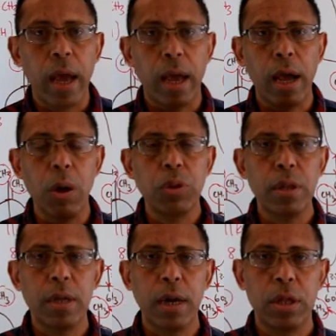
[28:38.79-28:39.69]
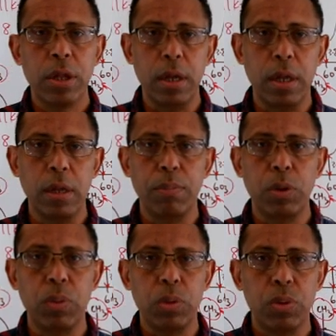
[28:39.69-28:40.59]
A gauge interaction is
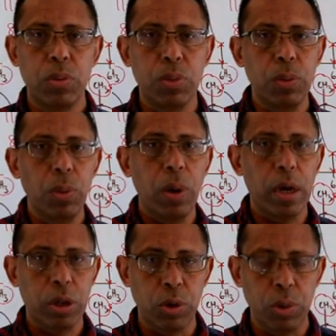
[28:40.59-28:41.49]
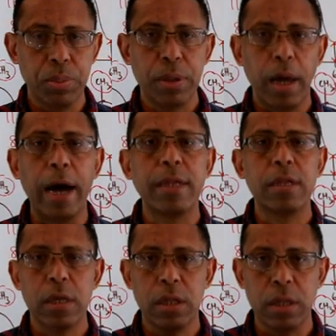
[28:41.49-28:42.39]
between 2 large groups at
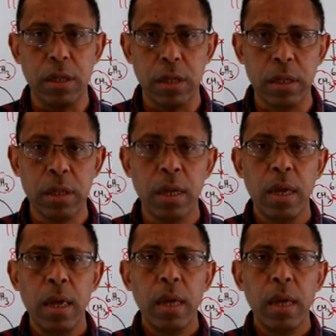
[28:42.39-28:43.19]
60 degrees